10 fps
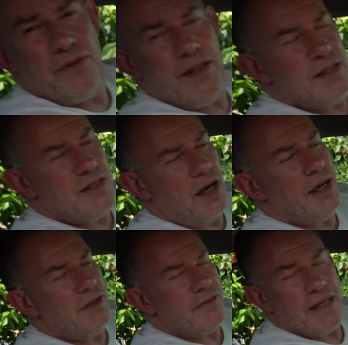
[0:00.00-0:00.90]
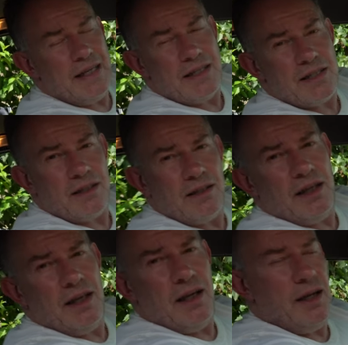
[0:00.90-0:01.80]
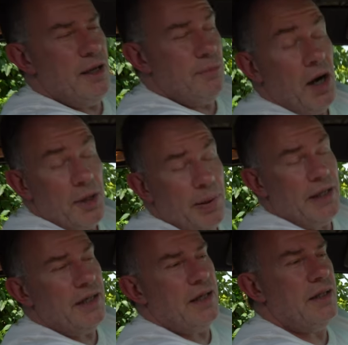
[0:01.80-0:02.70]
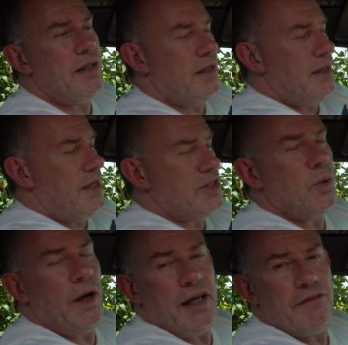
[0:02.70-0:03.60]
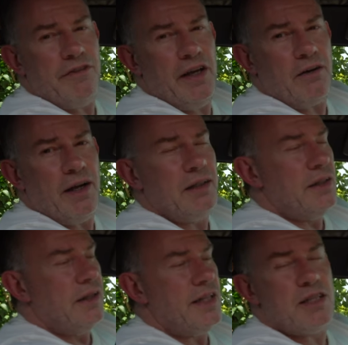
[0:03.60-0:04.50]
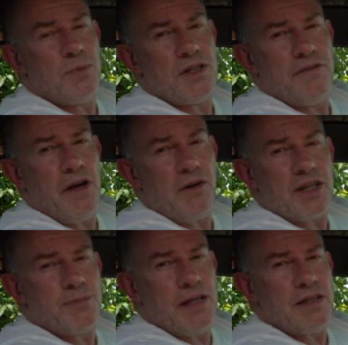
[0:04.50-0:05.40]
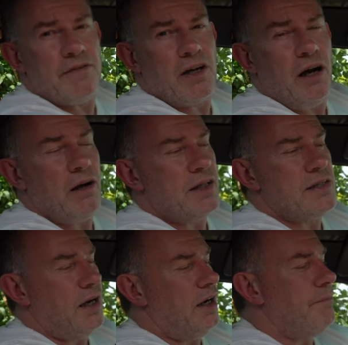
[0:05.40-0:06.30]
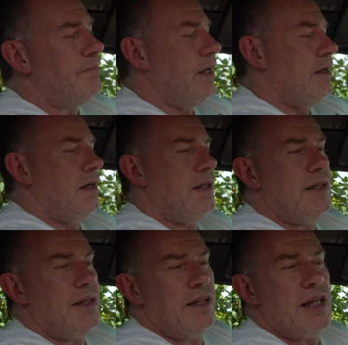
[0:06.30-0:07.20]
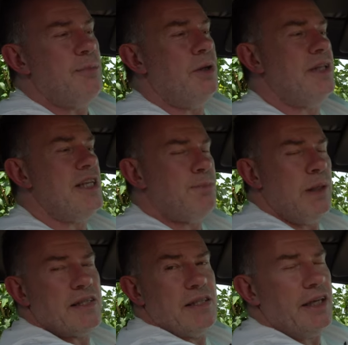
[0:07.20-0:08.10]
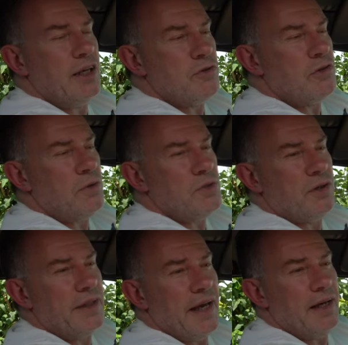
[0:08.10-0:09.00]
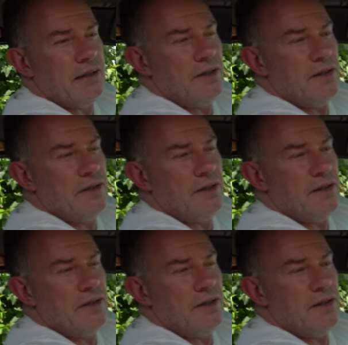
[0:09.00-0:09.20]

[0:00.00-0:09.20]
The design of these, in my opinion, is quite inferior. This was a very expensive car at the time and, and they put these plasticky controls on there.